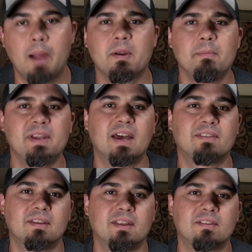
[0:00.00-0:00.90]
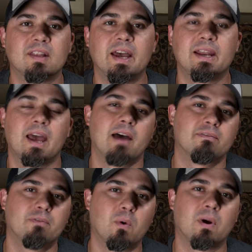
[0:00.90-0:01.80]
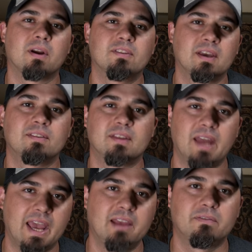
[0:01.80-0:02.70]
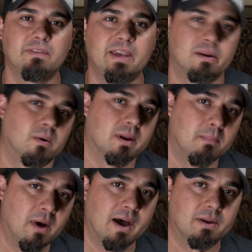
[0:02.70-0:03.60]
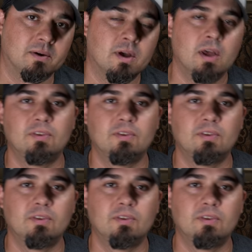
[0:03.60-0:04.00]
going to be testing this light at 4, 6, and 8 feet on a model,